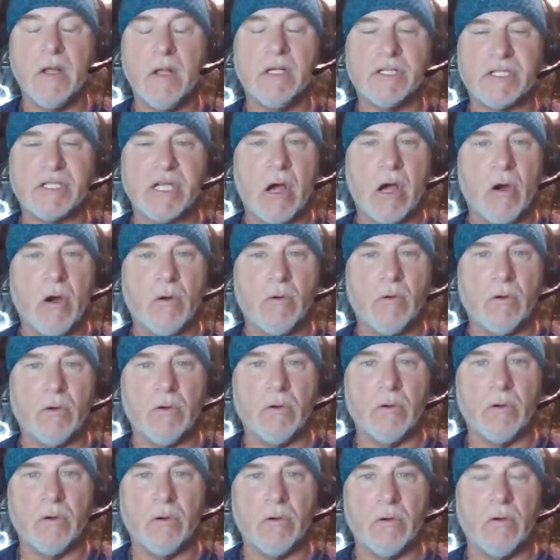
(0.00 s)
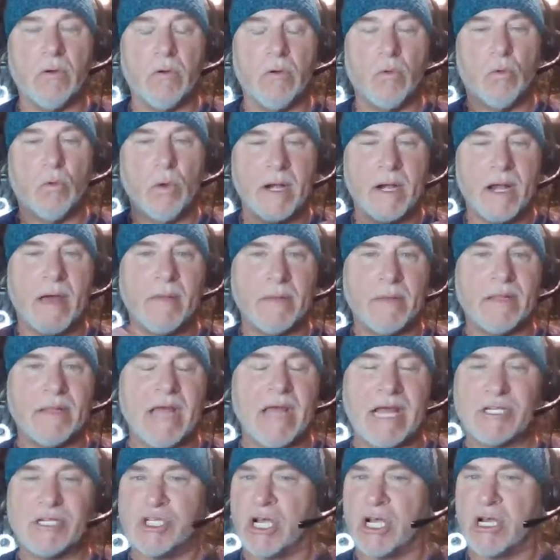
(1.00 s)
So when I'm in
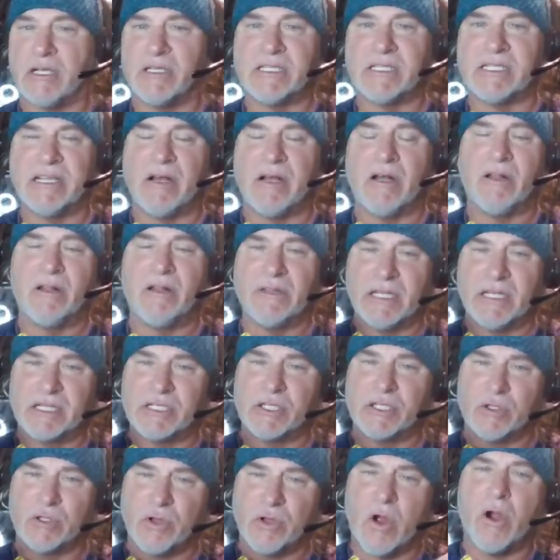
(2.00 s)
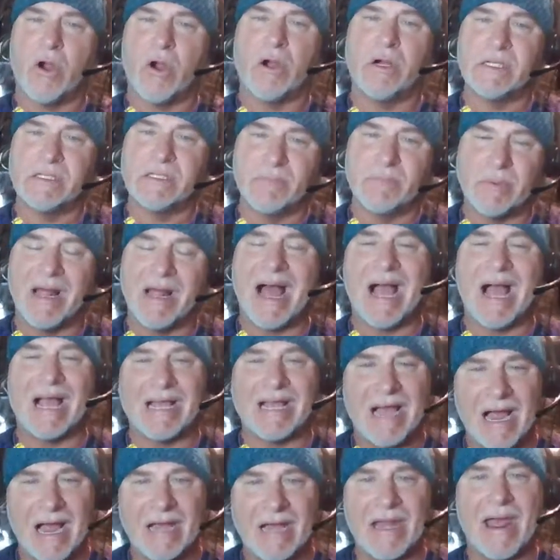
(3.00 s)
that jail cell, this large black
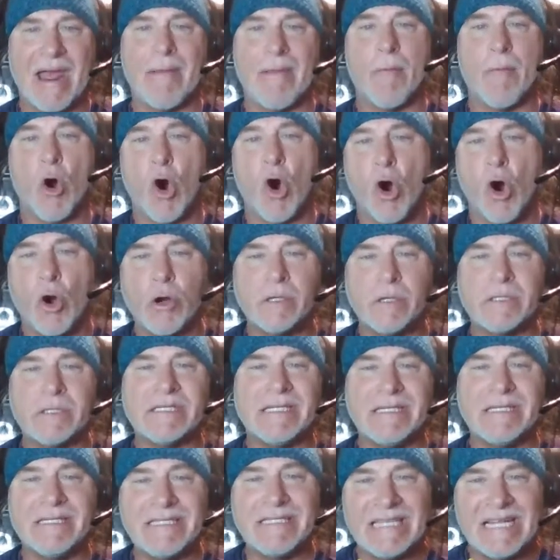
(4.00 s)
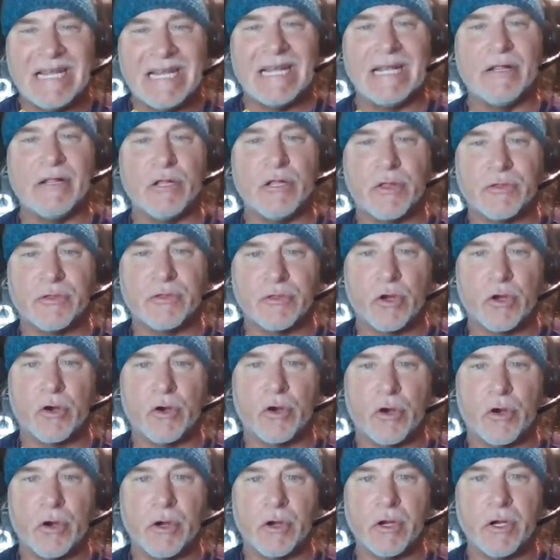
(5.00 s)
guy named Argentine III,
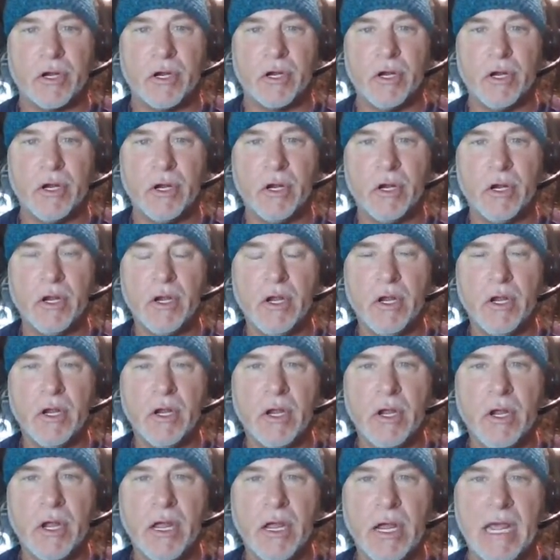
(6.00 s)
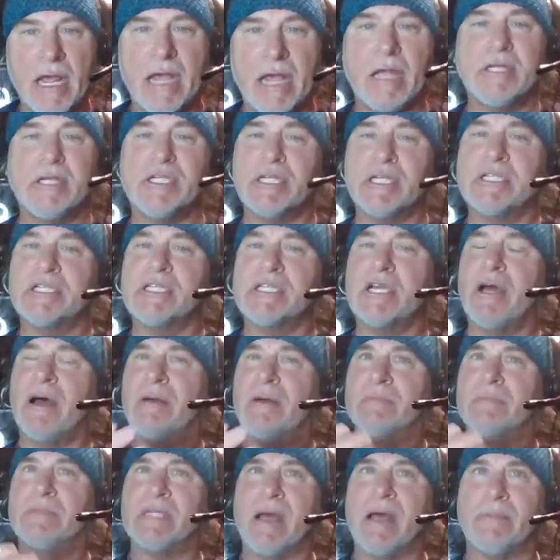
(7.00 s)
he just
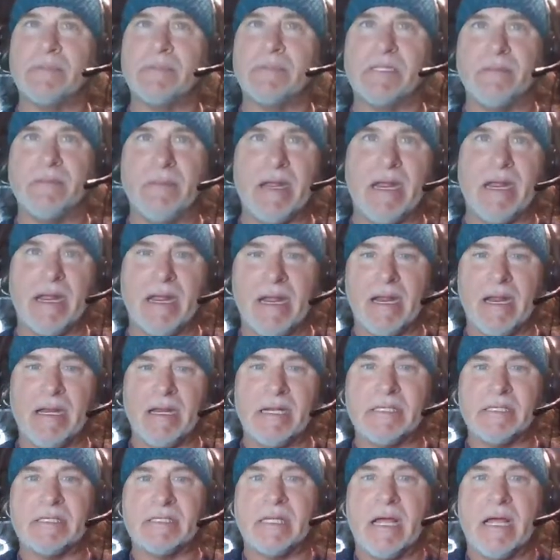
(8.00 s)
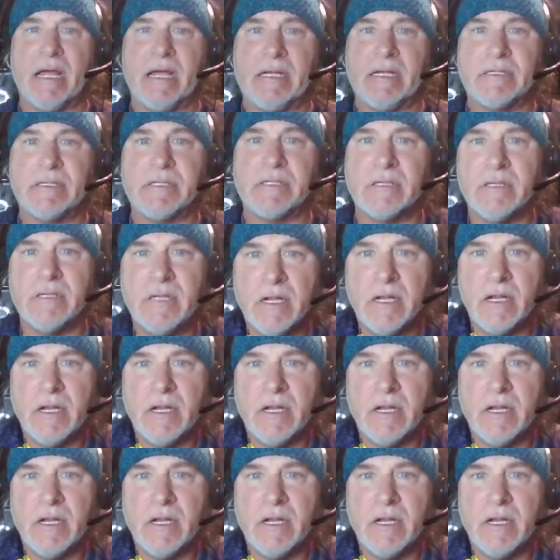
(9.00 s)
comes up to me and he says,